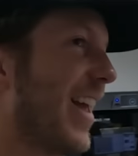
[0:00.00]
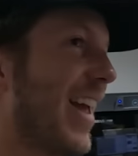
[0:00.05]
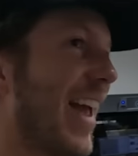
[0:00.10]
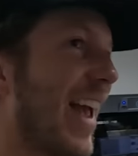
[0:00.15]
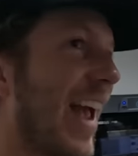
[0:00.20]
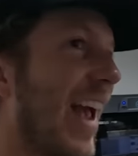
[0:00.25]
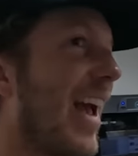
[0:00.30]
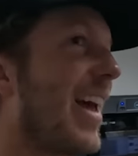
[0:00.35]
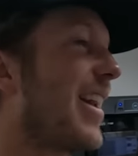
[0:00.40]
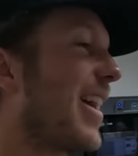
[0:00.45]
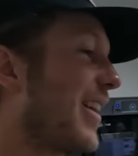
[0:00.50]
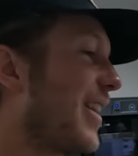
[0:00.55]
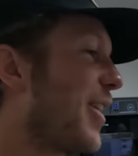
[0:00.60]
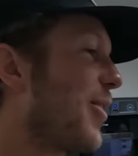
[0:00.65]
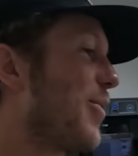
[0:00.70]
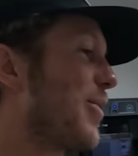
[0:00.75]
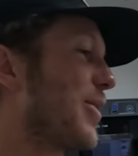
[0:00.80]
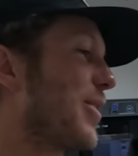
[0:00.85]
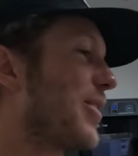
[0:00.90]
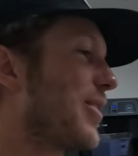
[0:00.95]
And I
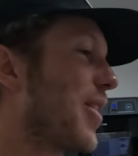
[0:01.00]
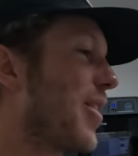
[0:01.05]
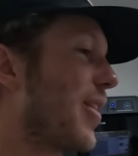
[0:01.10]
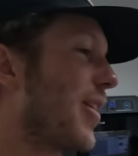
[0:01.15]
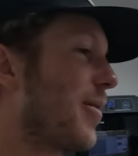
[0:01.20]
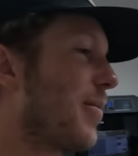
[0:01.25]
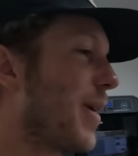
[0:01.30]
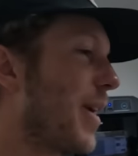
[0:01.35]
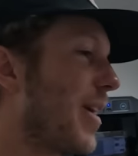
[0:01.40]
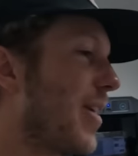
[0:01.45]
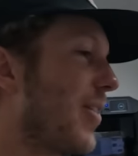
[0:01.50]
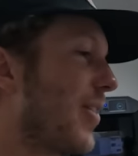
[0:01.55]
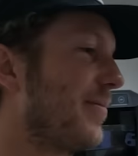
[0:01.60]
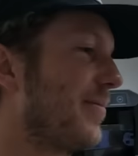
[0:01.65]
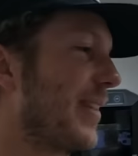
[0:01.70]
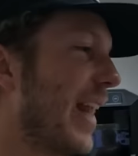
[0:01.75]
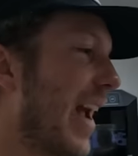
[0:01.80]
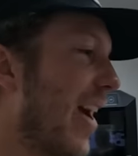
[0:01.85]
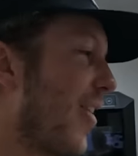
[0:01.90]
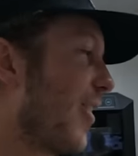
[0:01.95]
think we should talk about
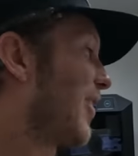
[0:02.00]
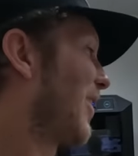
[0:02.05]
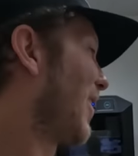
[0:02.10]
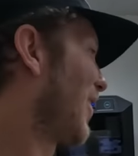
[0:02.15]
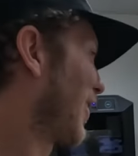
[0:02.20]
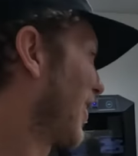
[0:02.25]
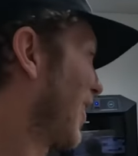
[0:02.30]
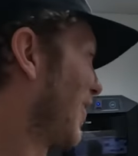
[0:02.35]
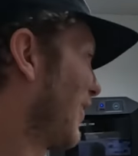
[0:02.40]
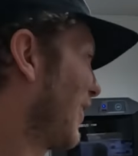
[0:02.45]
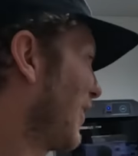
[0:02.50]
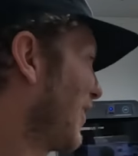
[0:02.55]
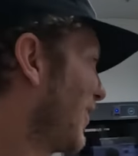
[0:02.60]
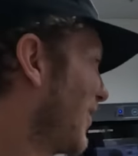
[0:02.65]
the air cleaner cover.